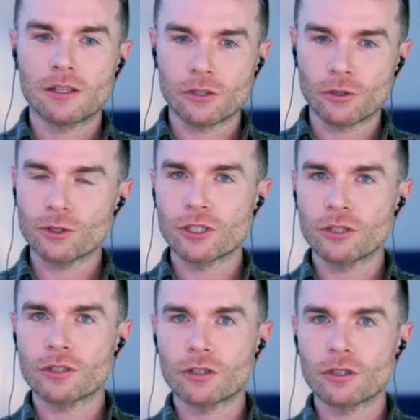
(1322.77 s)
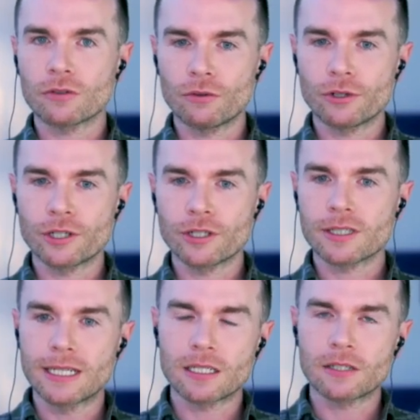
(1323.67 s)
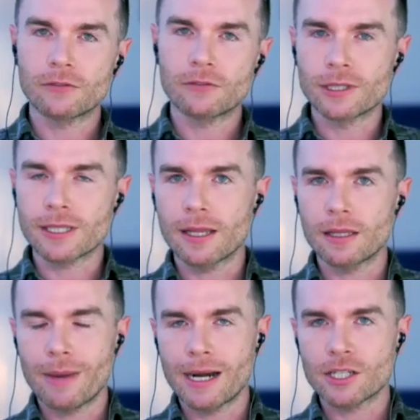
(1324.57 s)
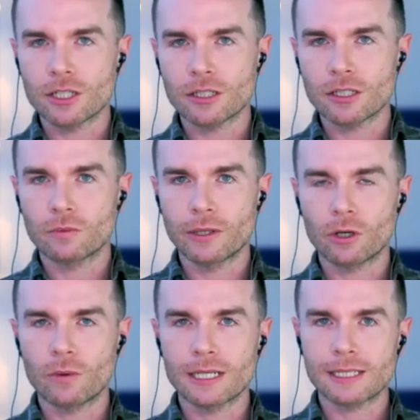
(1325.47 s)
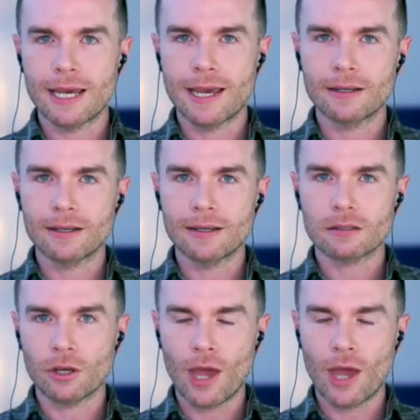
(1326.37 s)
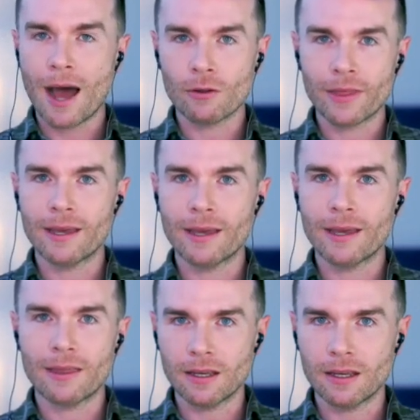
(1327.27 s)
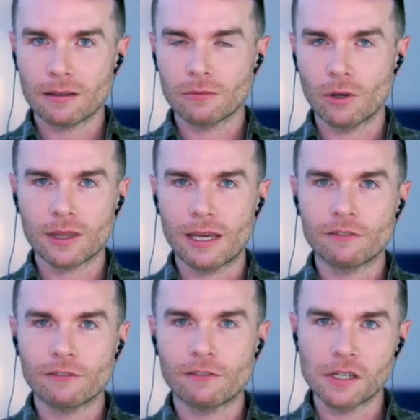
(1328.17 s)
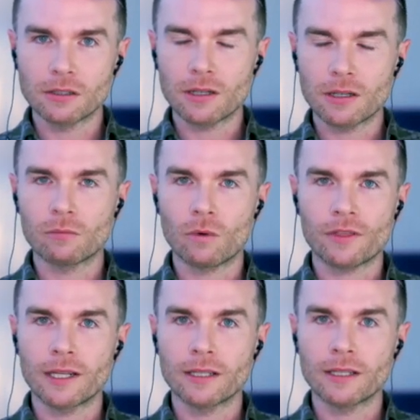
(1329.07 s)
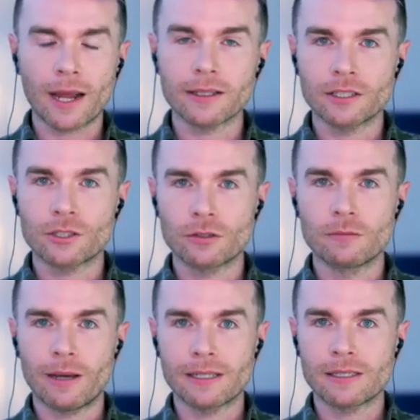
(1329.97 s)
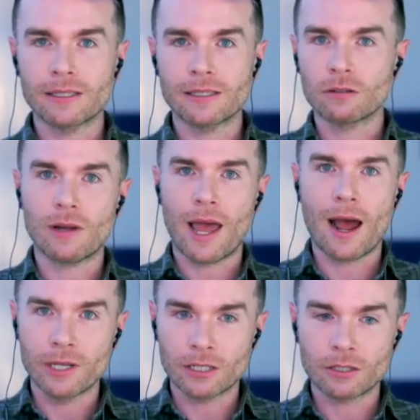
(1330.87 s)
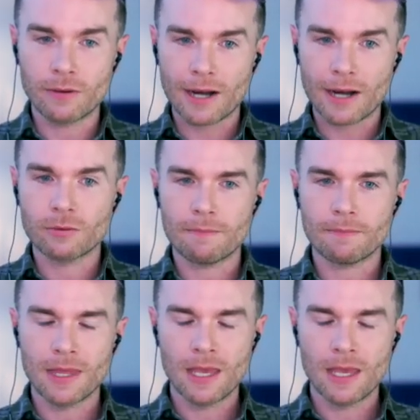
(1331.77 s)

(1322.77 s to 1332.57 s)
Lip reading: the sources, the recruiters, the interviewers, and the managers. We want to understand how they think, what they feel, and what they're likely to do based on how we interact with them.